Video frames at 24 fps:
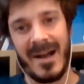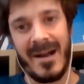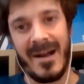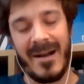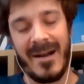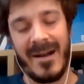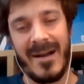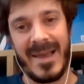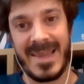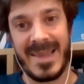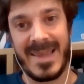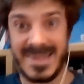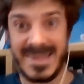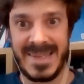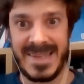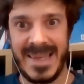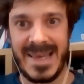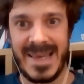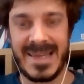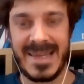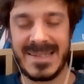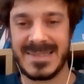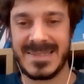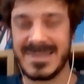In the
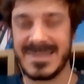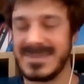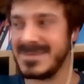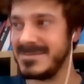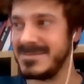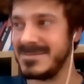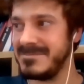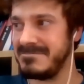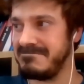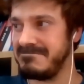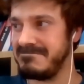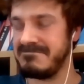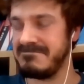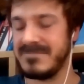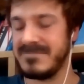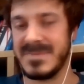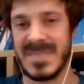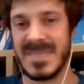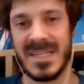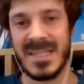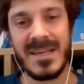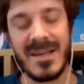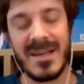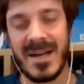end,
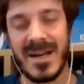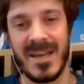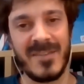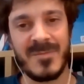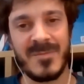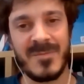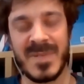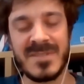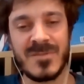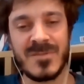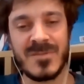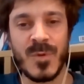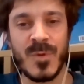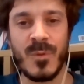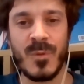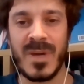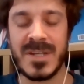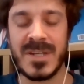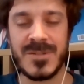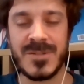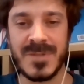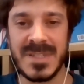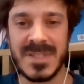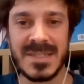yeah, I have been super well
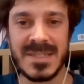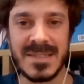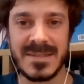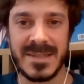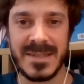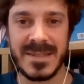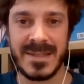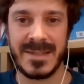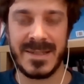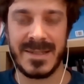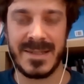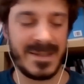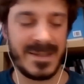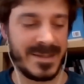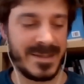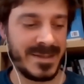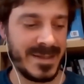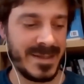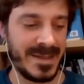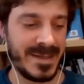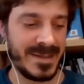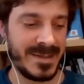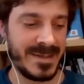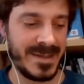treated, and
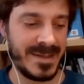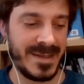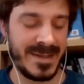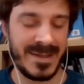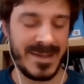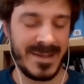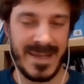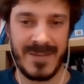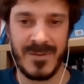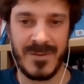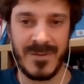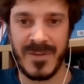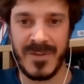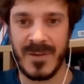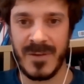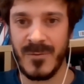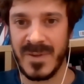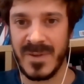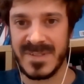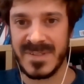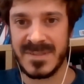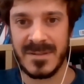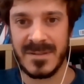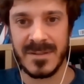everything
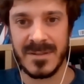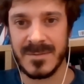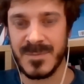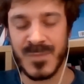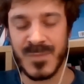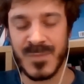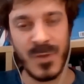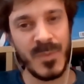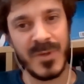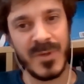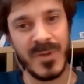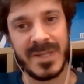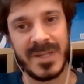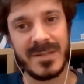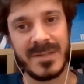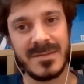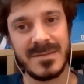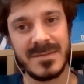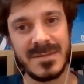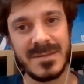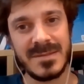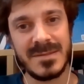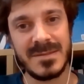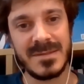was done properly.
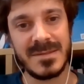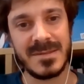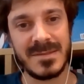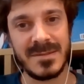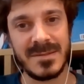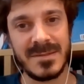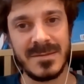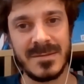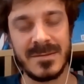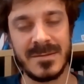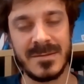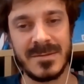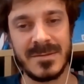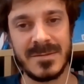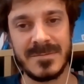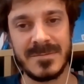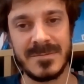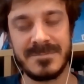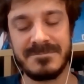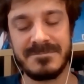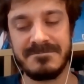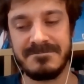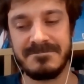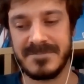So
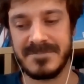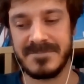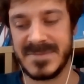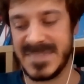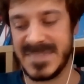yeah.